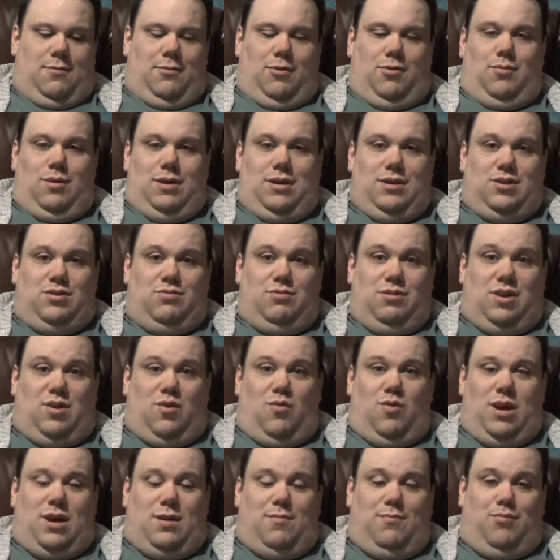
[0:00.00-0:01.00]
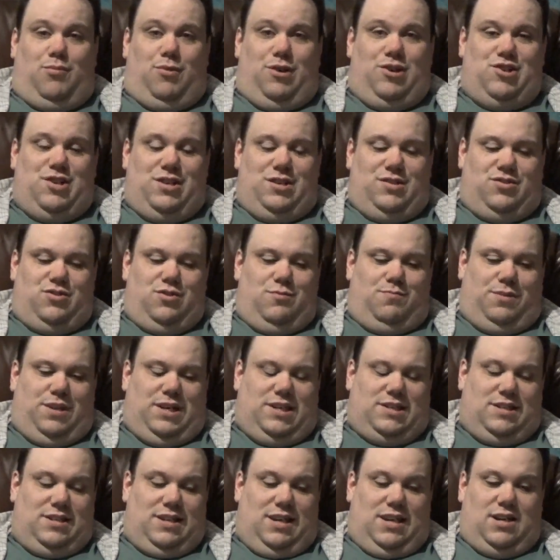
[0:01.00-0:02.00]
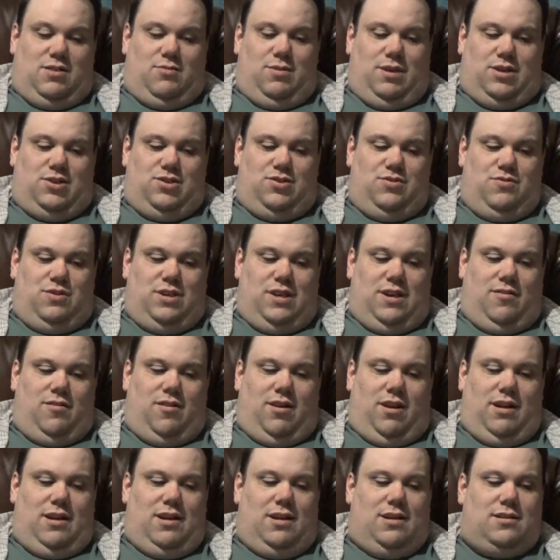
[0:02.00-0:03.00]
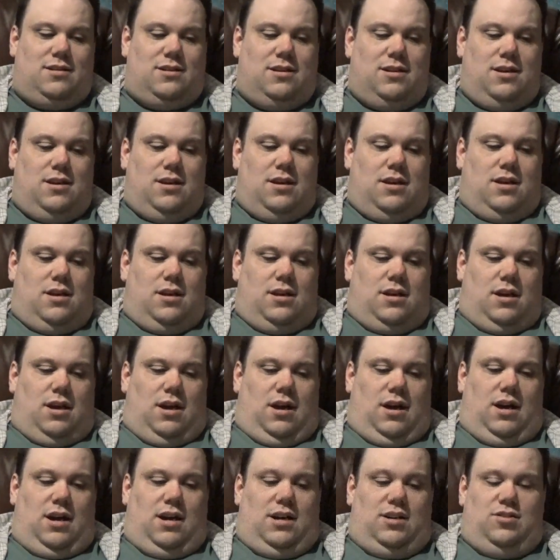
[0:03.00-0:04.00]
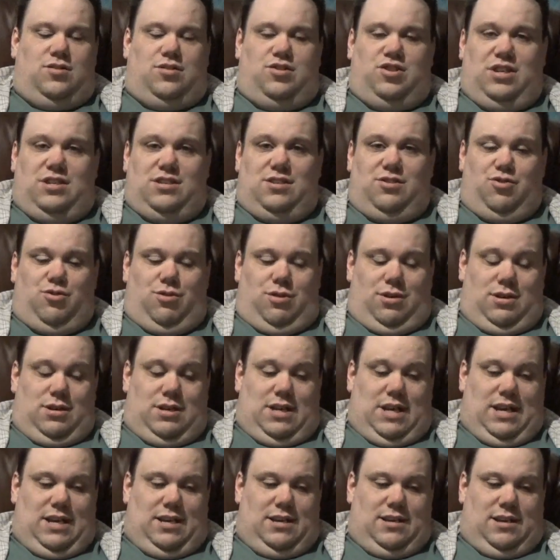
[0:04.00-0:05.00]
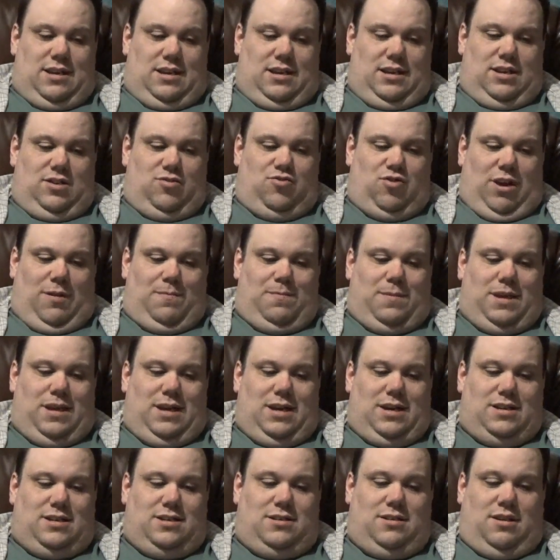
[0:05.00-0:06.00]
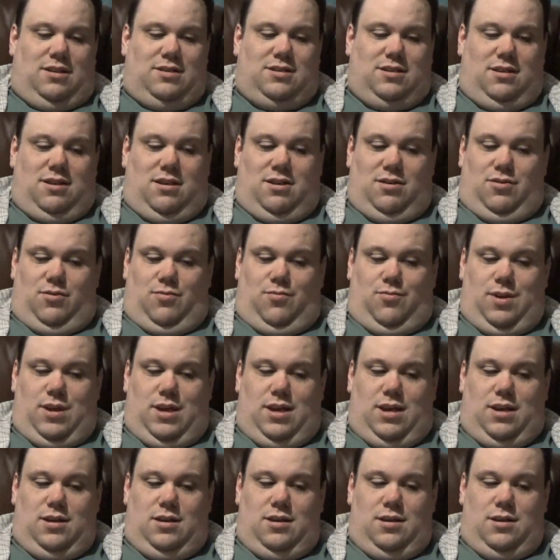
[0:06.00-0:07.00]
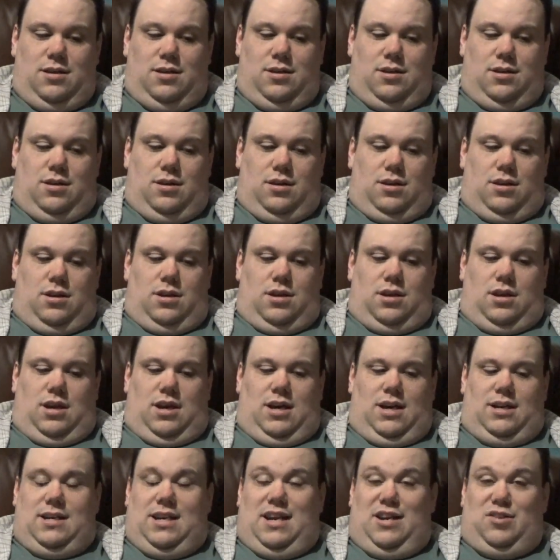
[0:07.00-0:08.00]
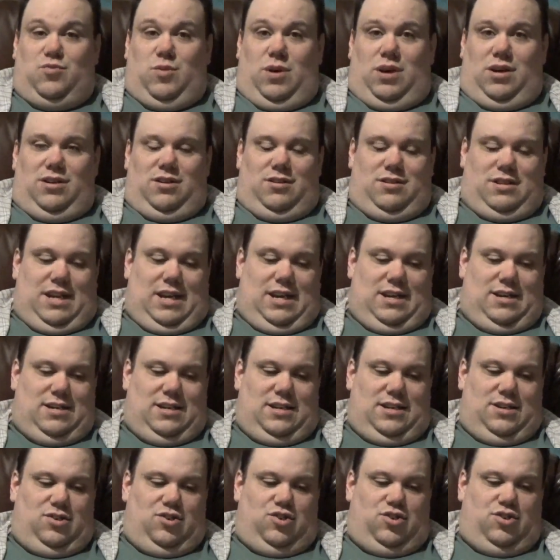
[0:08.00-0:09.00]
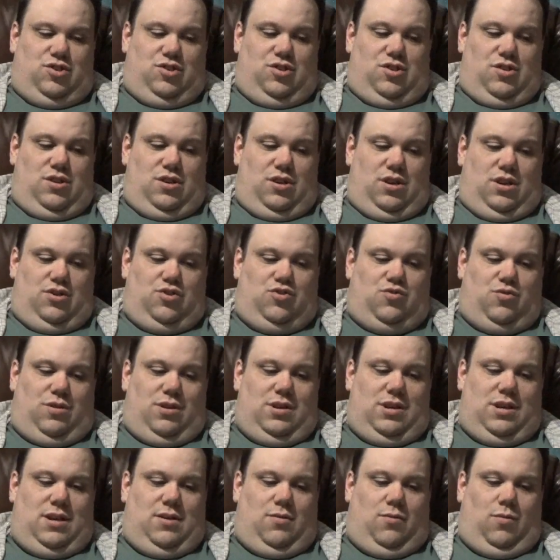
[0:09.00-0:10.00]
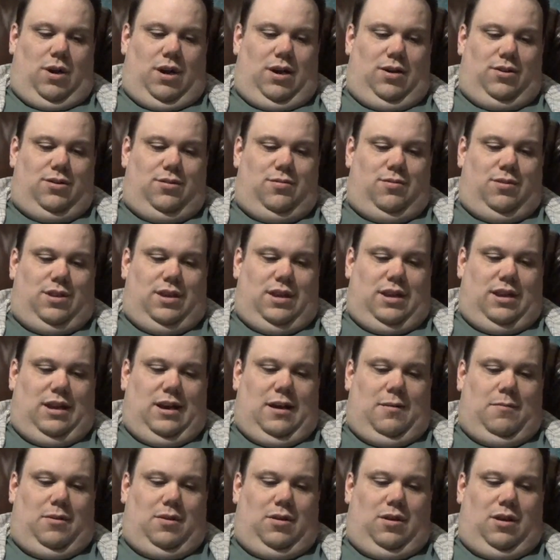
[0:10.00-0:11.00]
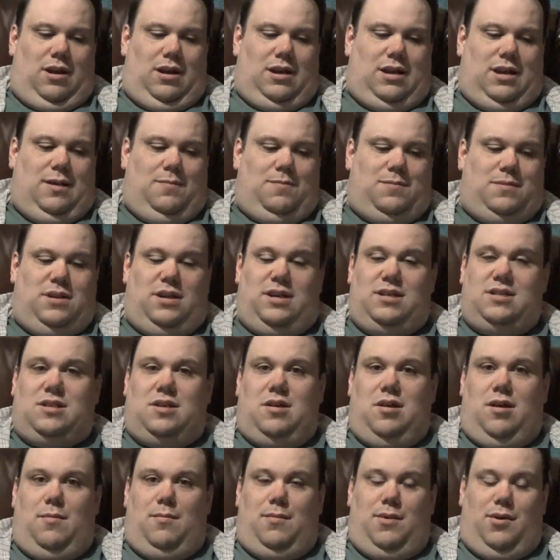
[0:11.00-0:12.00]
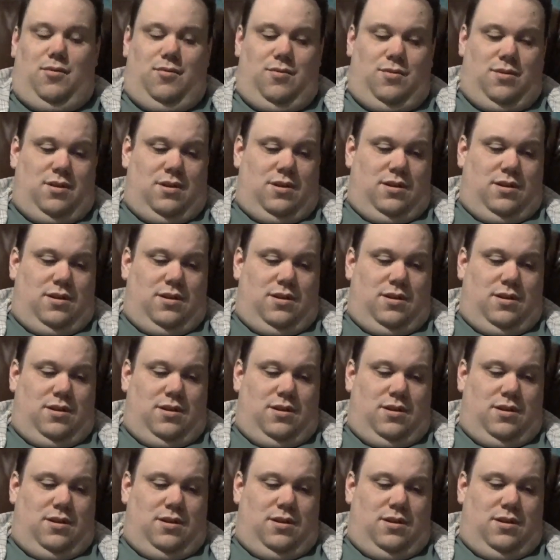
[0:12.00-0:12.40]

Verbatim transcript: went into a quick bridging suplex and got a quick 2 count on it. Jason Jordan tagged in. He drop-kicked Dawson out of the ring. Dash Wilder tagged in. Jordan hit Wilder with a hammerlock hip toss combo.